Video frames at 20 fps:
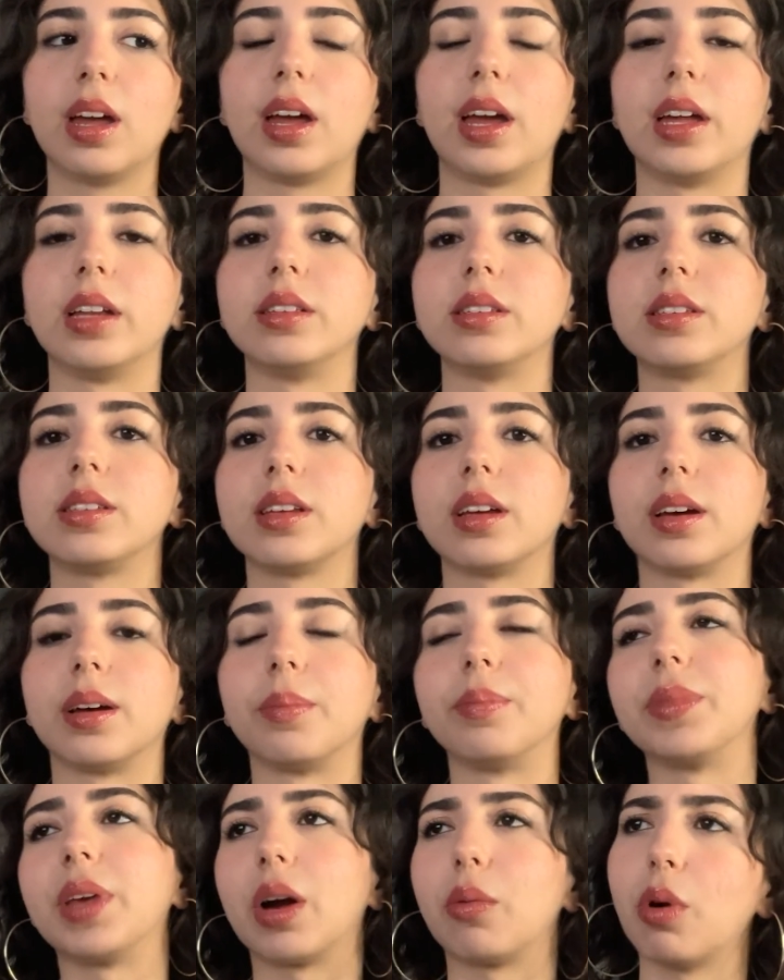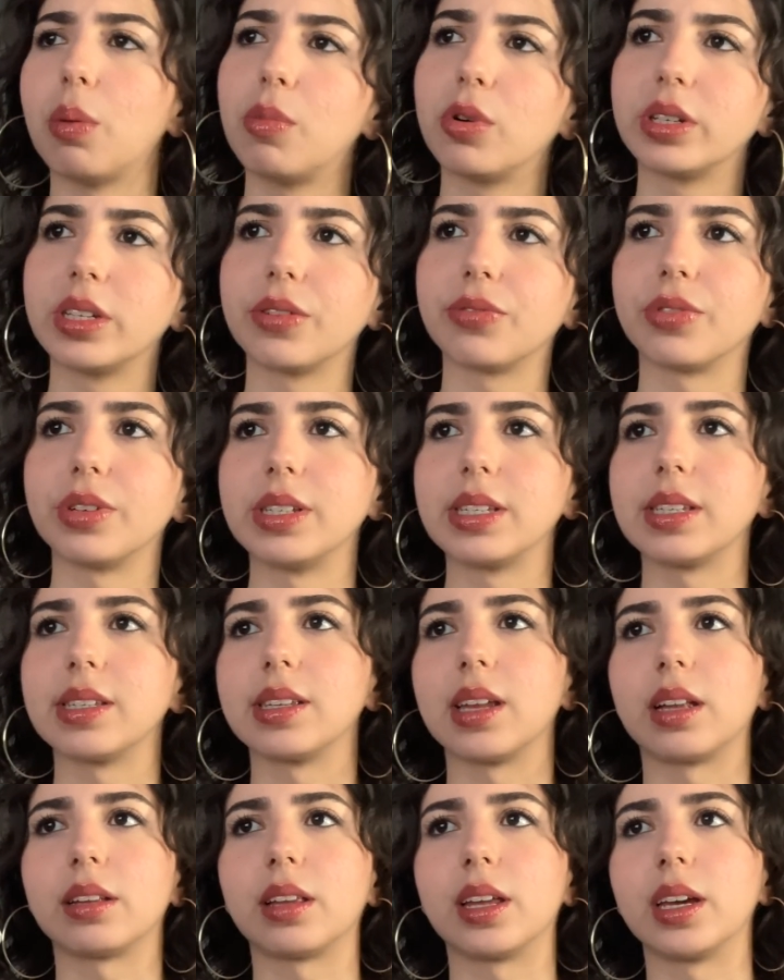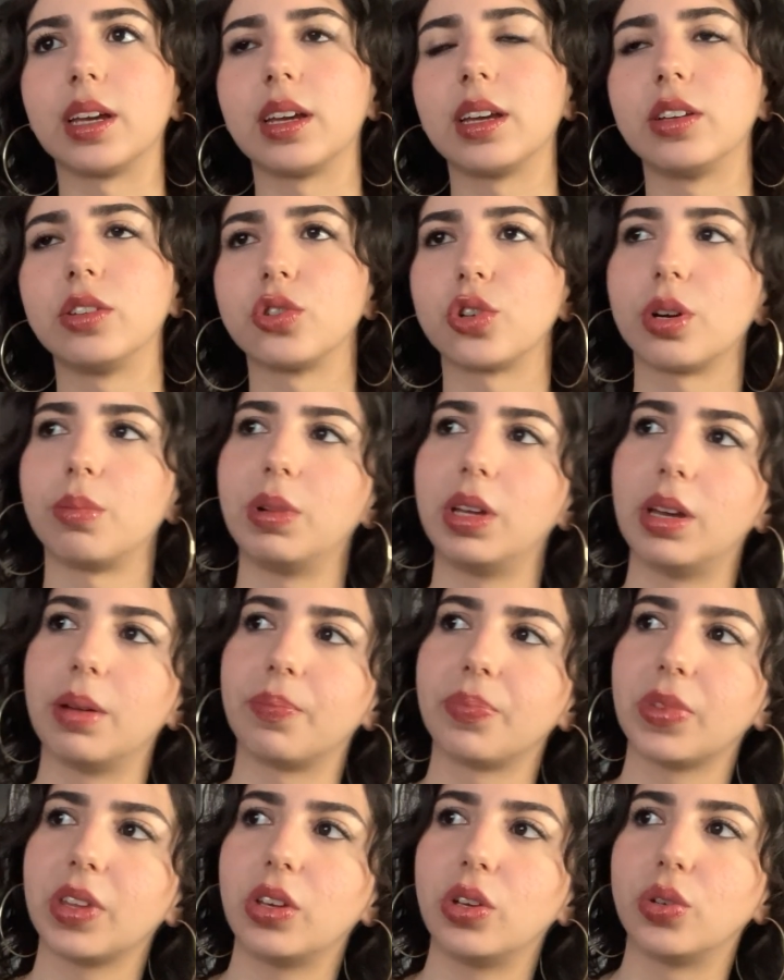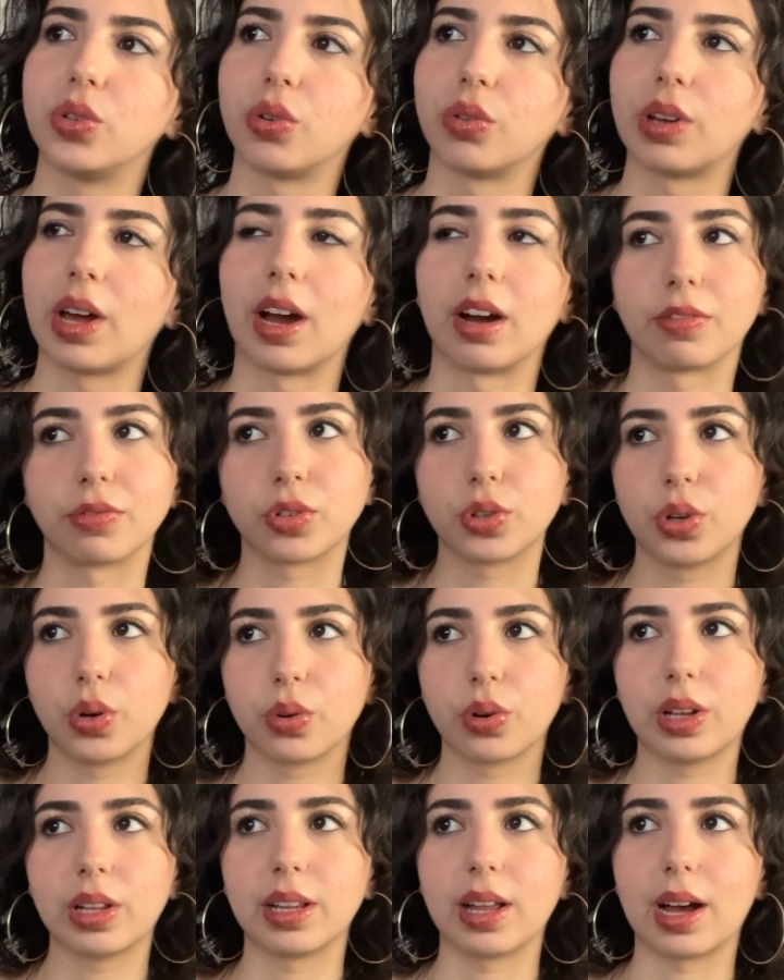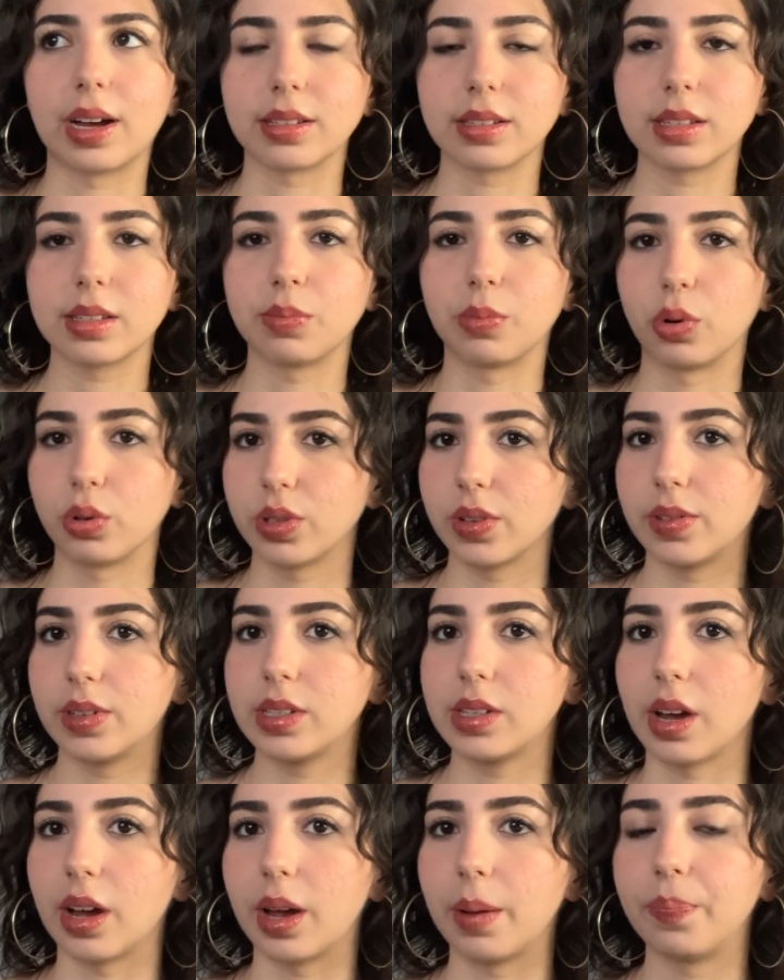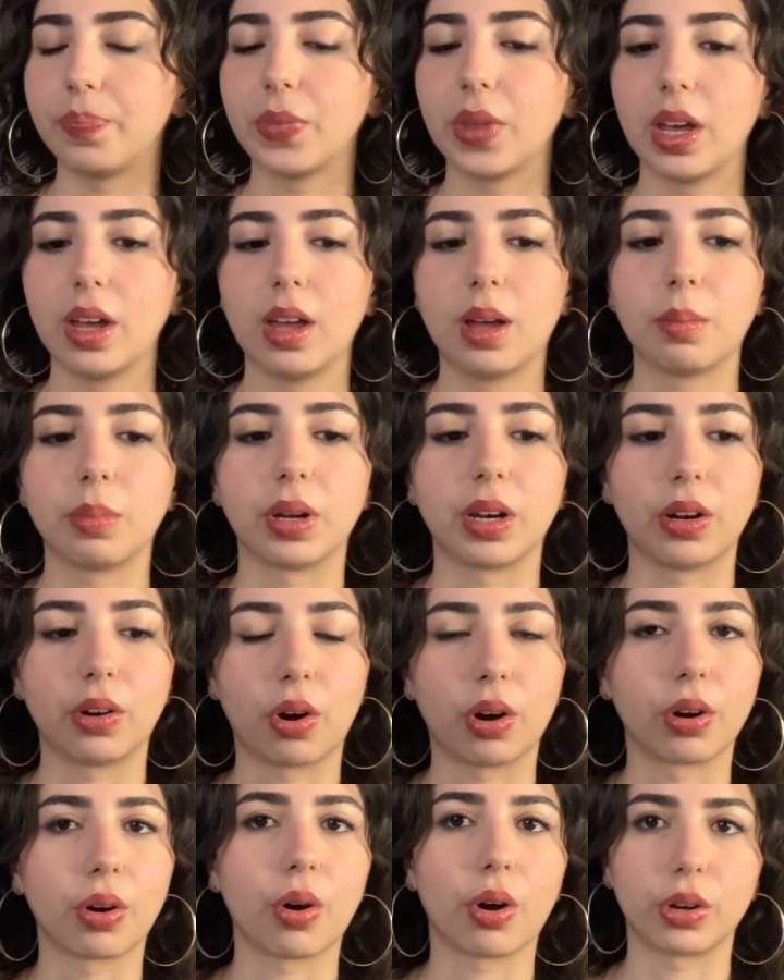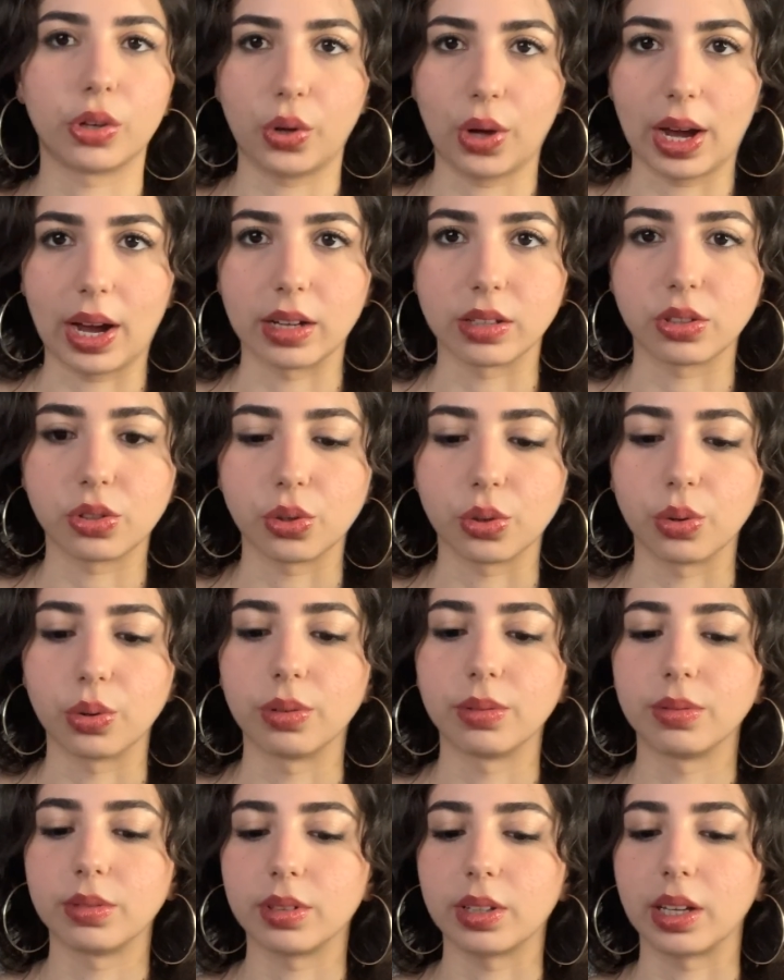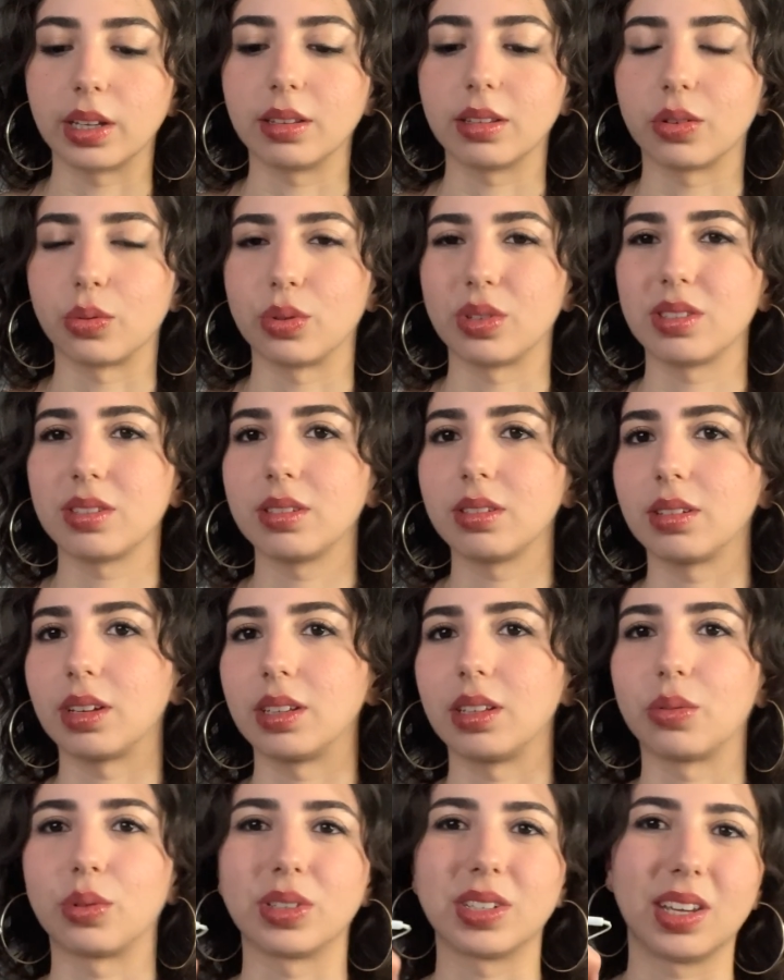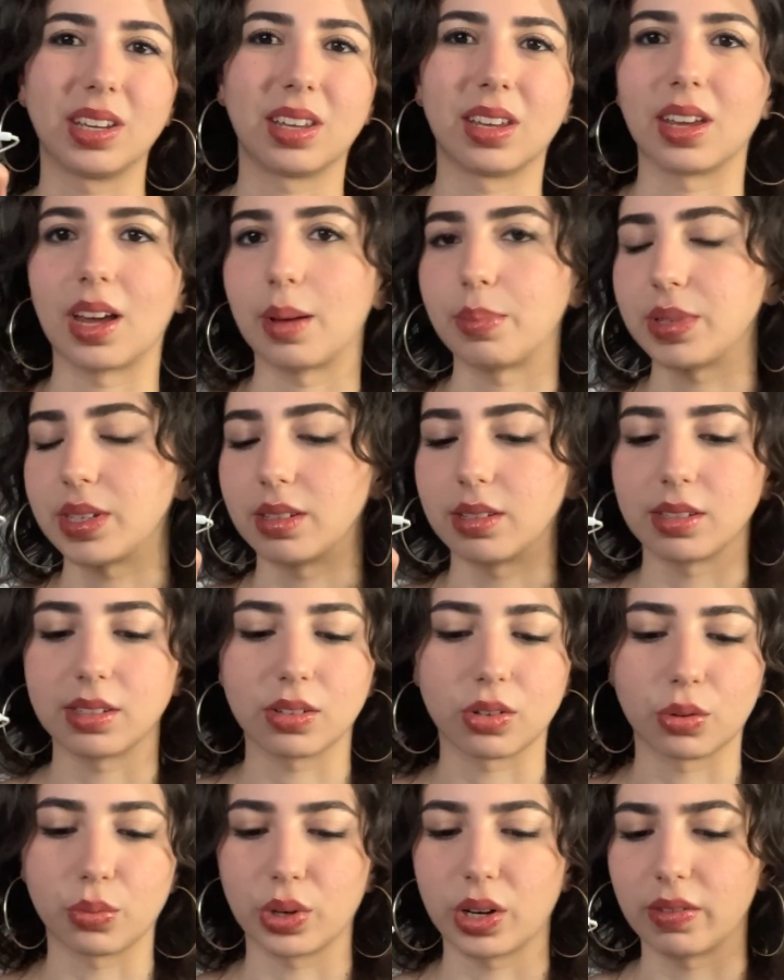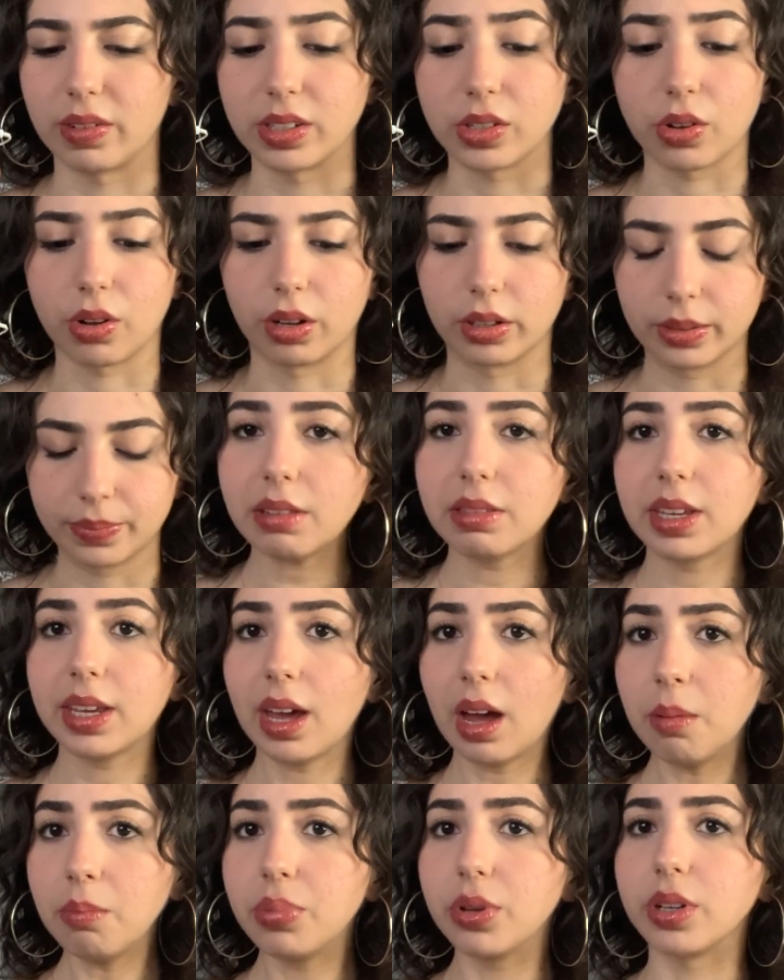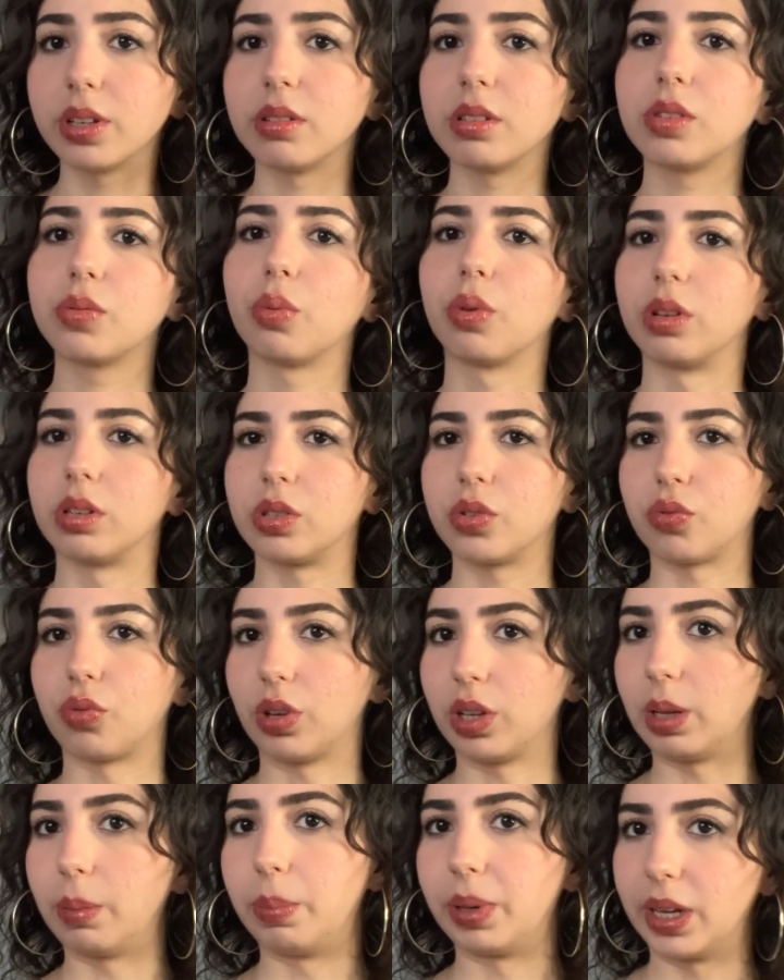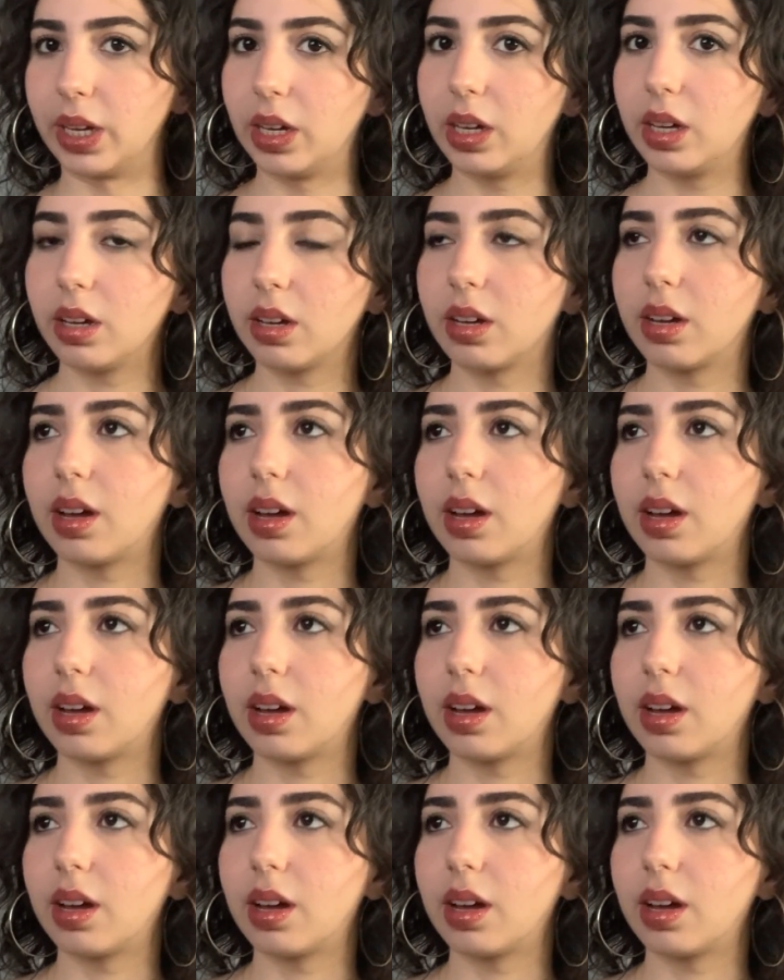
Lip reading: And one more difference is that like in Germany, you don't have to go to class most of the time, but in Hong Kong you had to. Like they were taking absence or whatever it's called. The campus was really big.